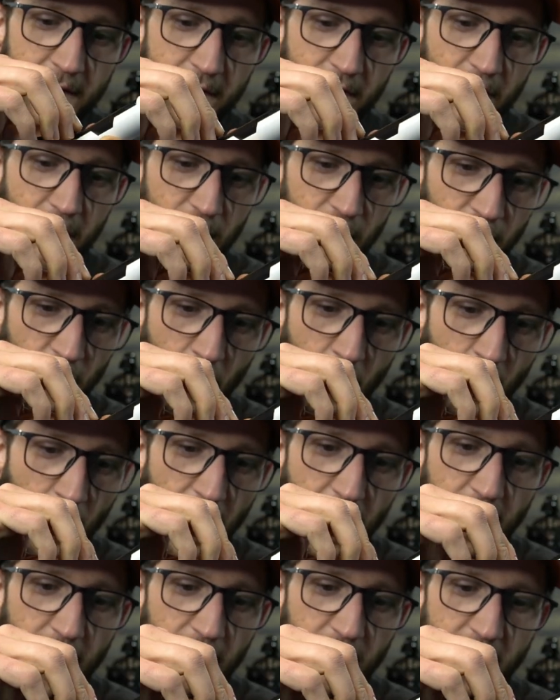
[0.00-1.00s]
There's no
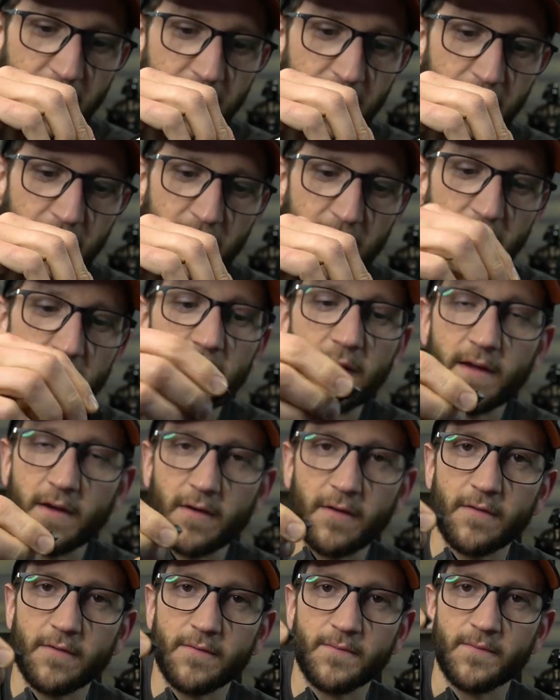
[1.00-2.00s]
way of getting this in
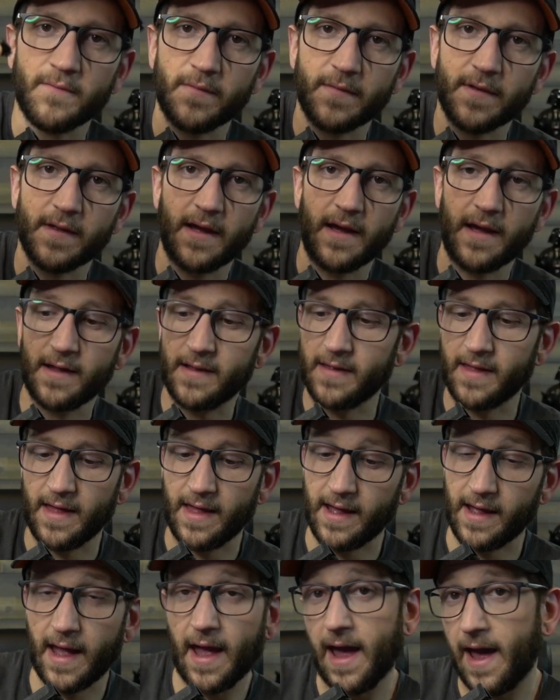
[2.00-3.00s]
here. It's
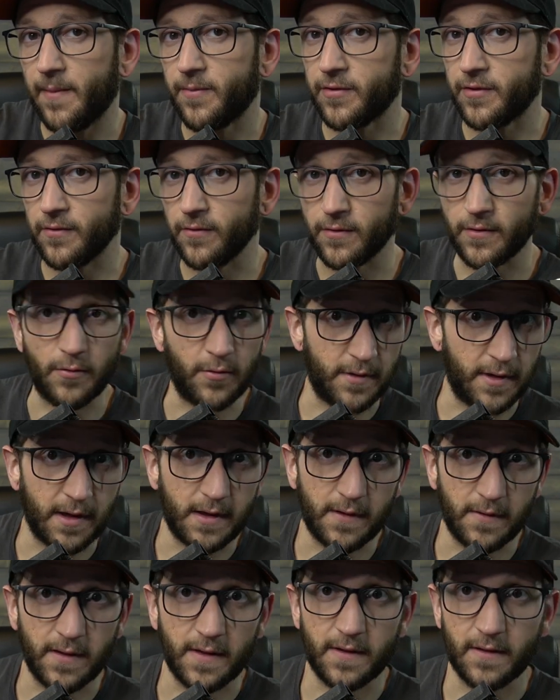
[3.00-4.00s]
like absolutely
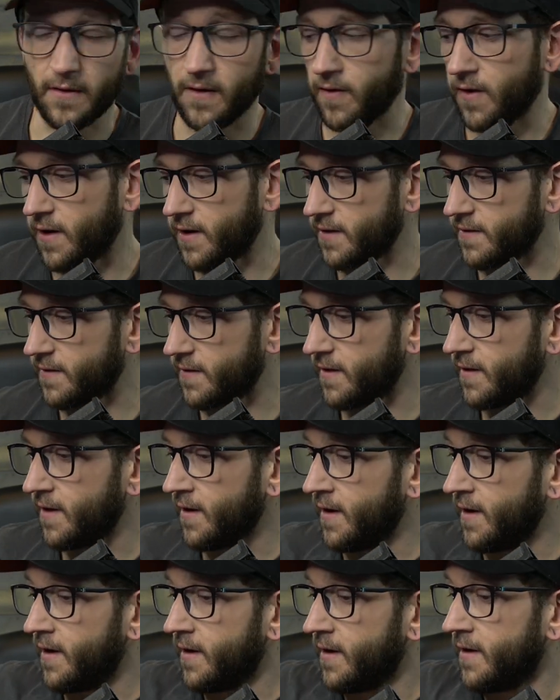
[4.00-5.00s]
ridiculous in all honesty.
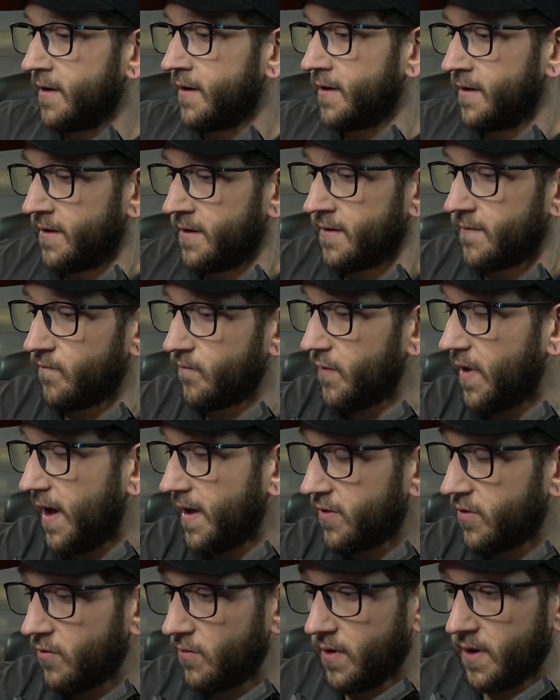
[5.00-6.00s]

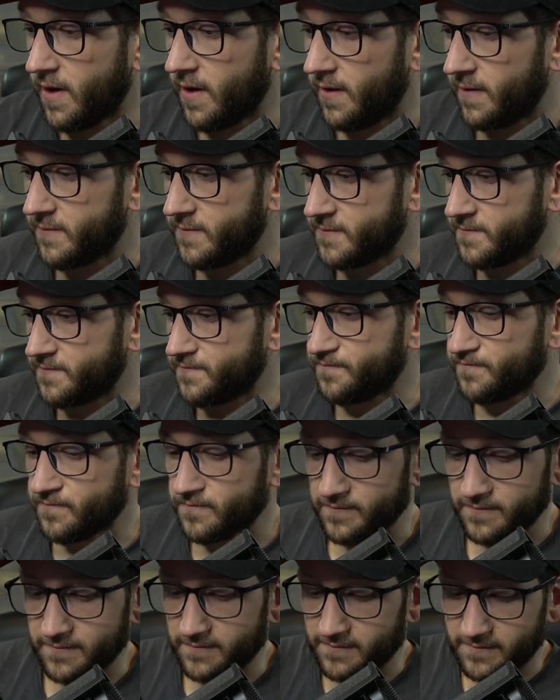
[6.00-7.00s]
Not to uh
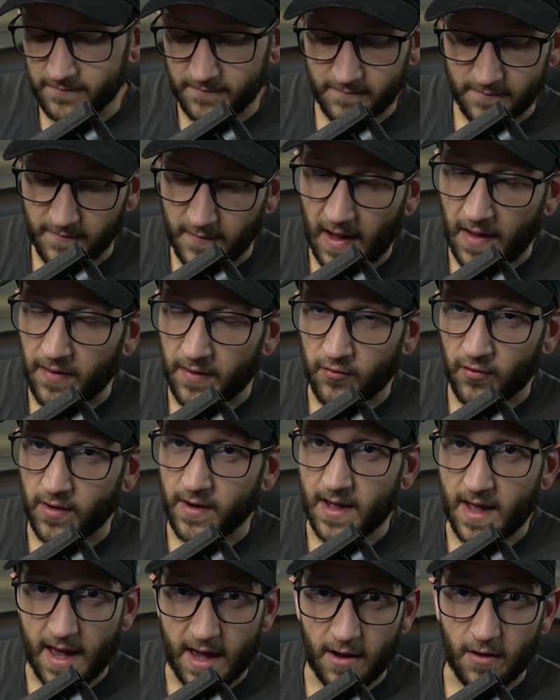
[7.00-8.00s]
not like
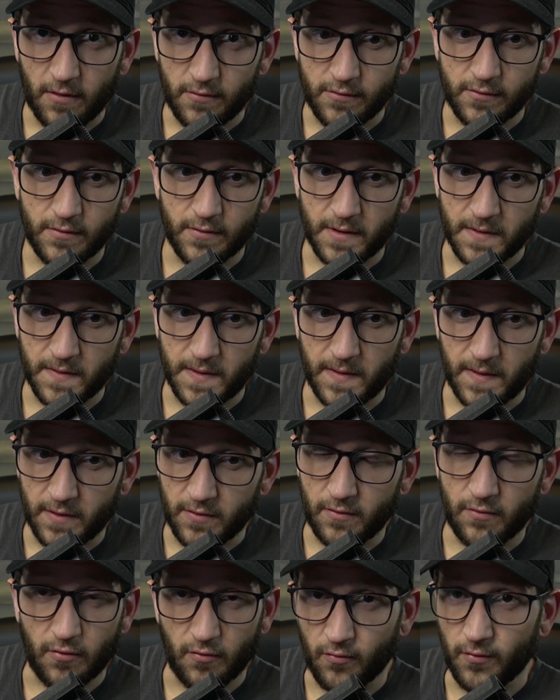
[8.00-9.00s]
trying to hate on dude or anything, the
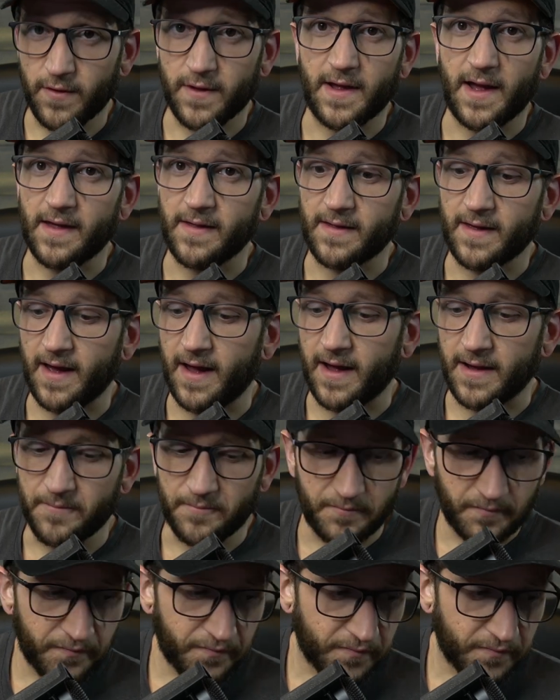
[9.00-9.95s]
dude's a really nice guy